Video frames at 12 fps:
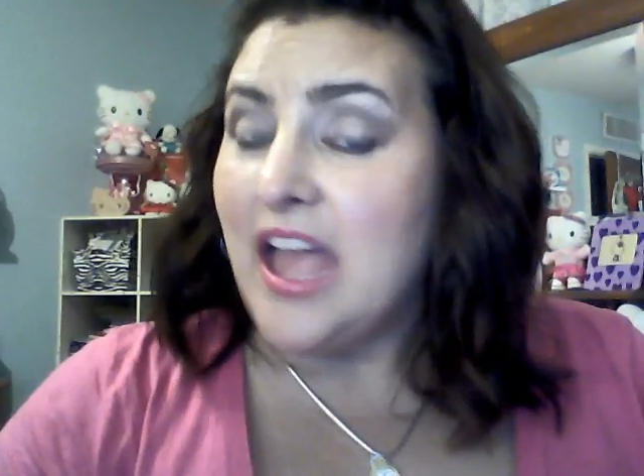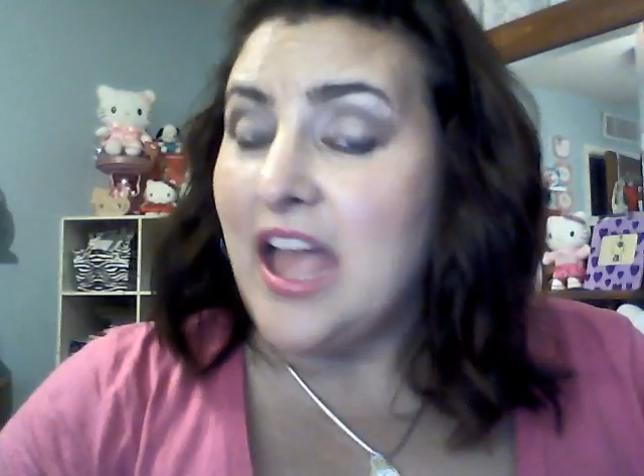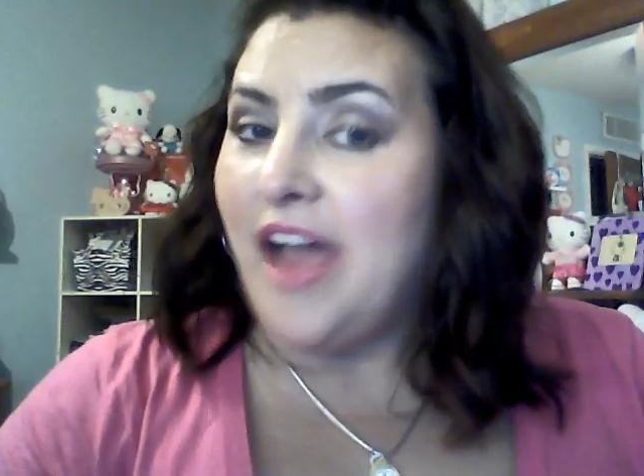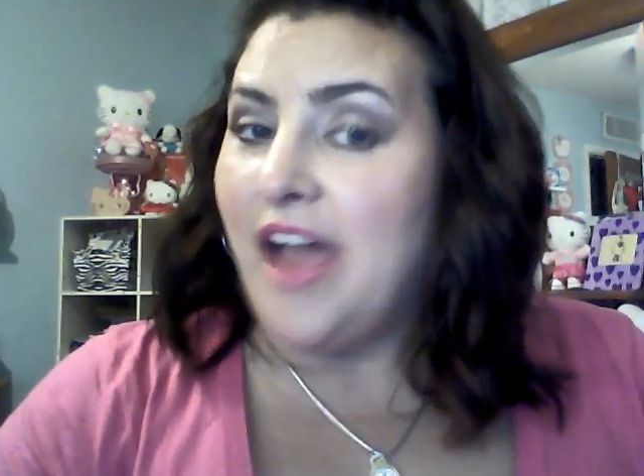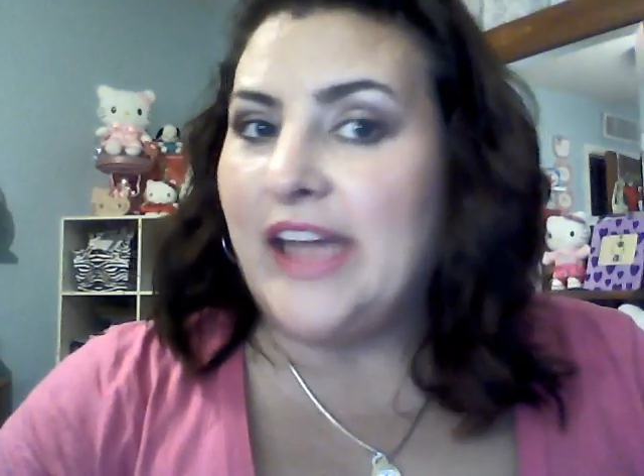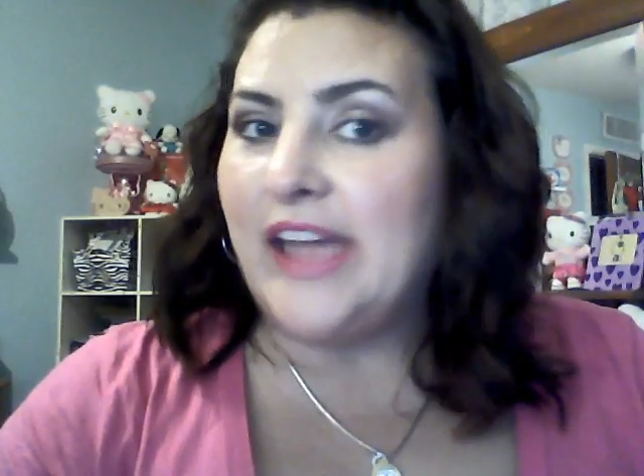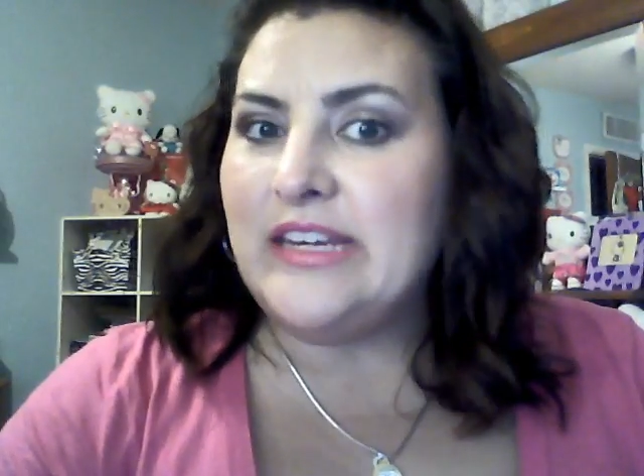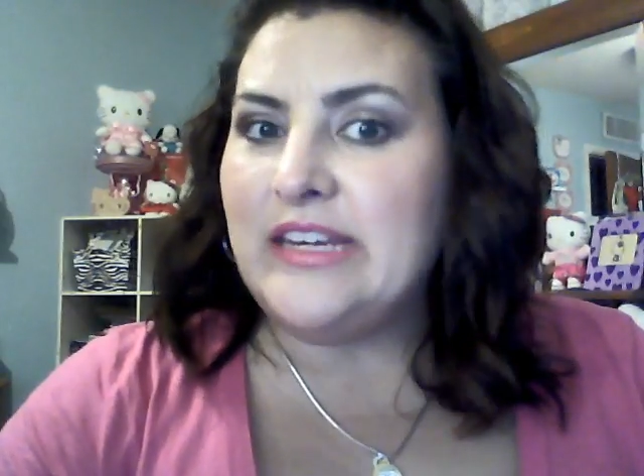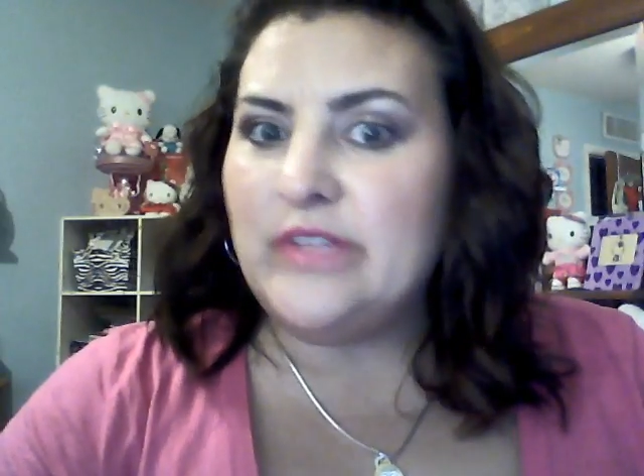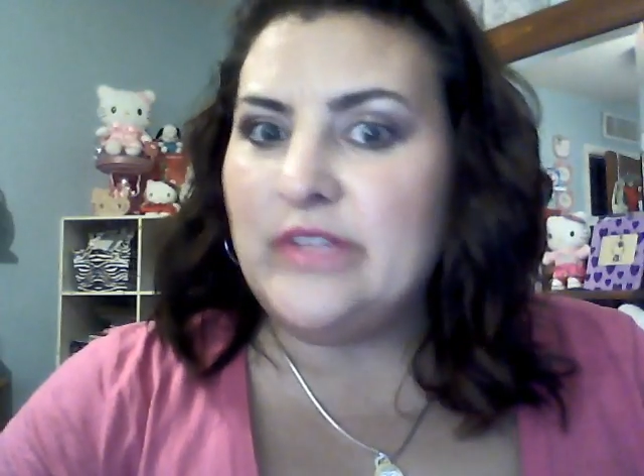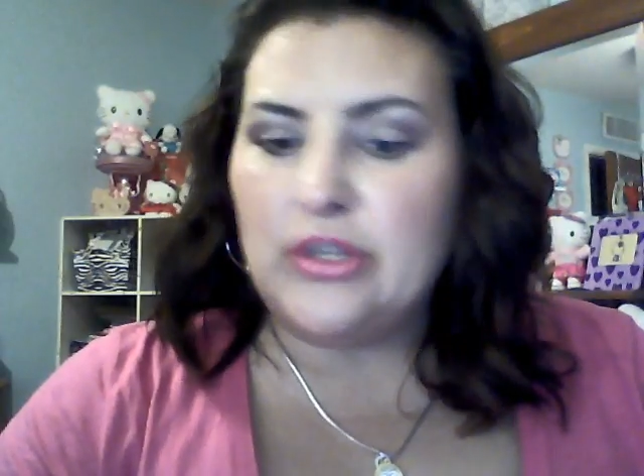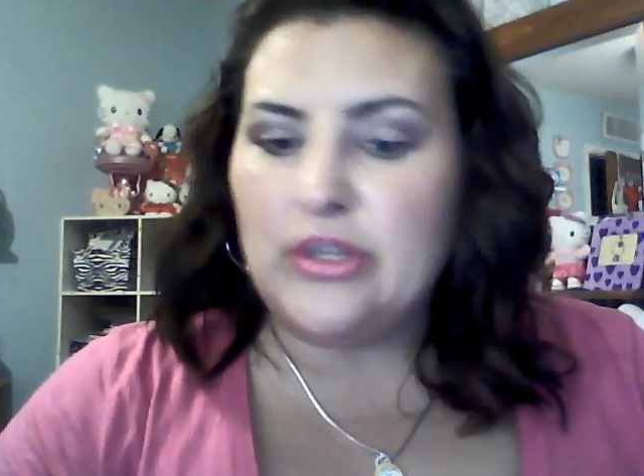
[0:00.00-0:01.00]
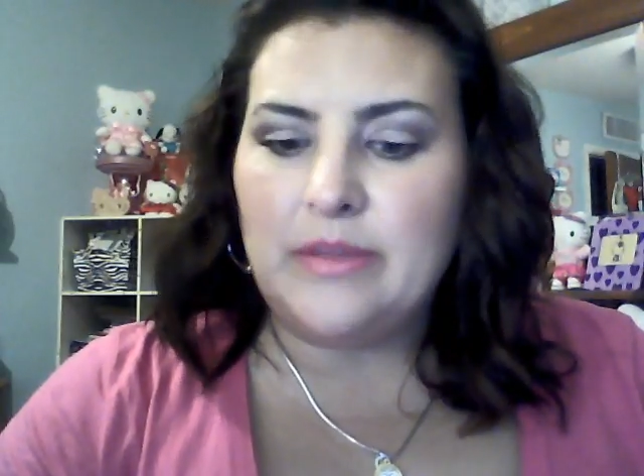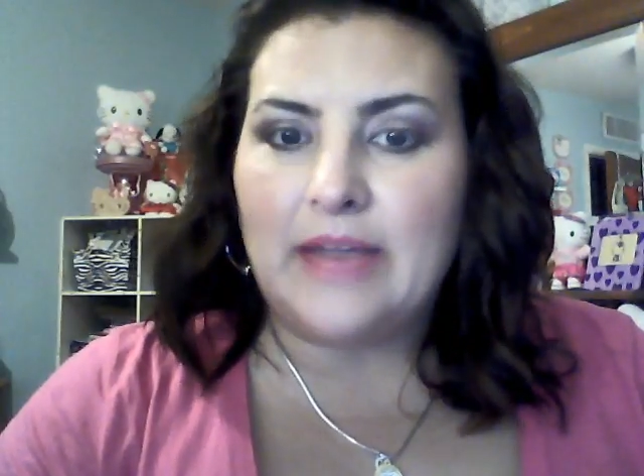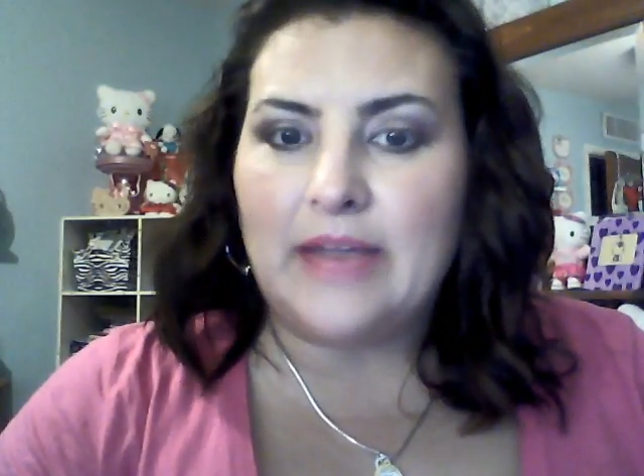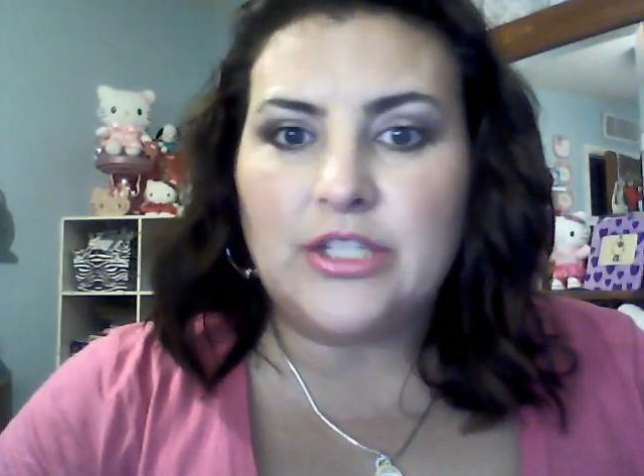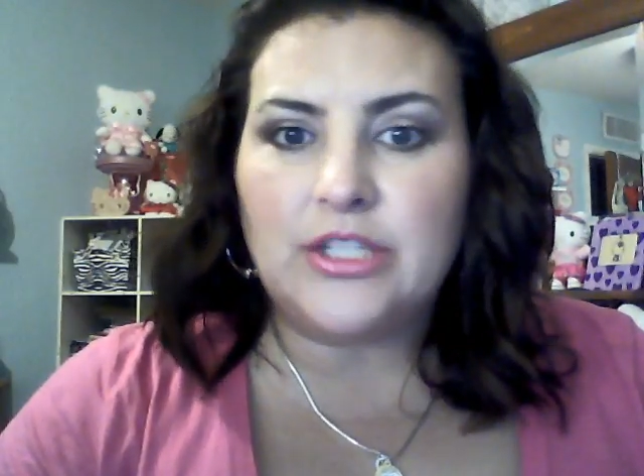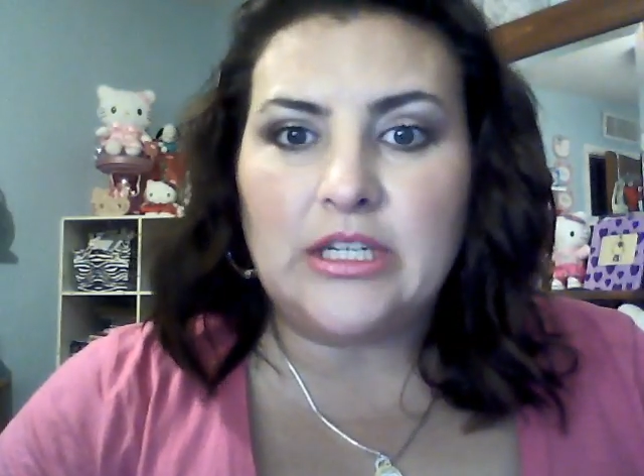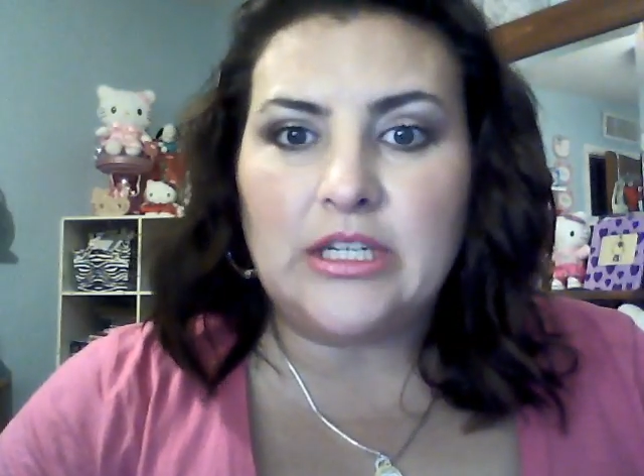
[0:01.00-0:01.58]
I didn't even show you the packaging.